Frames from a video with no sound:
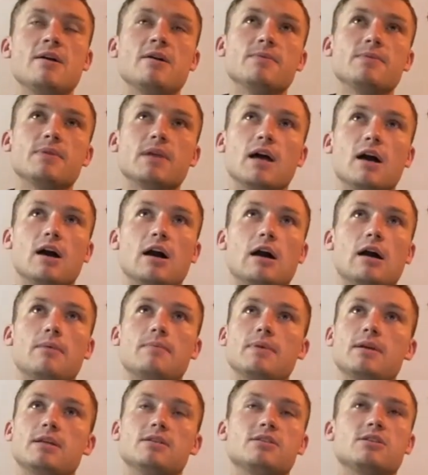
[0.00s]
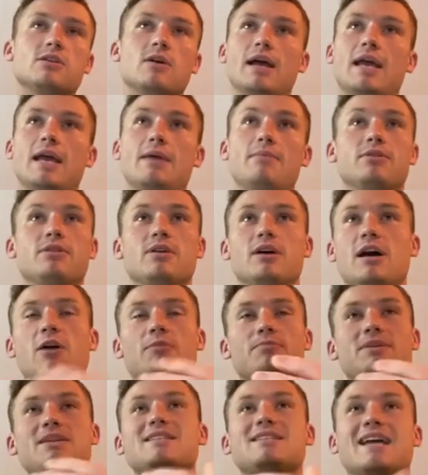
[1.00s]
And so I able to
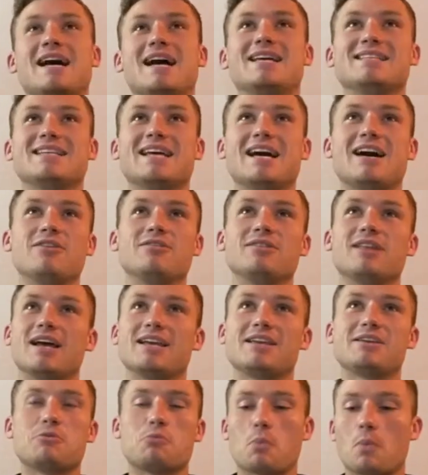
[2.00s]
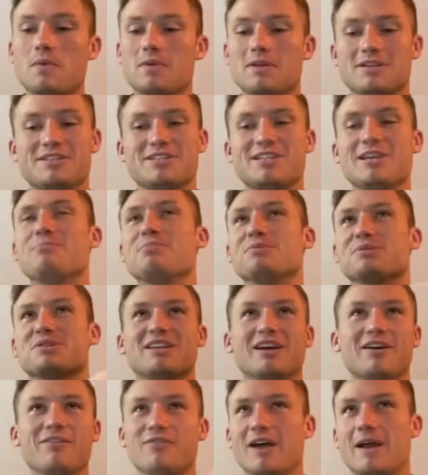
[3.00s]
help these guys out, like simple
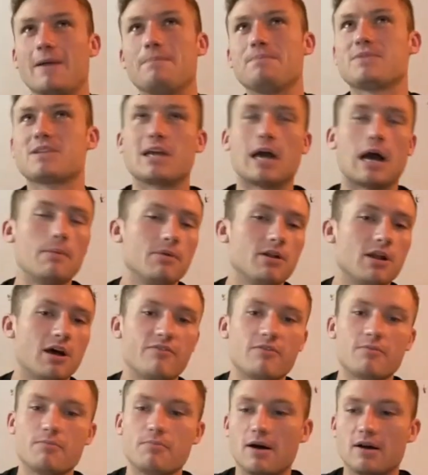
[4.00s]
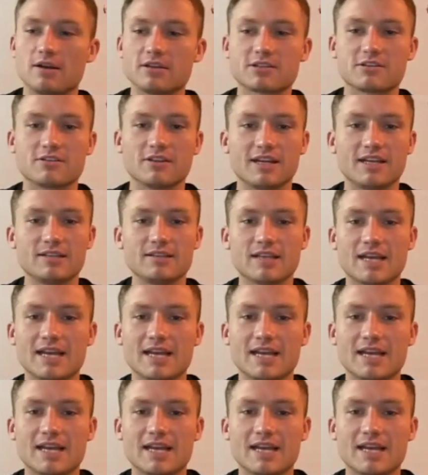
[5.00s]
stuff like coming off a ball screen.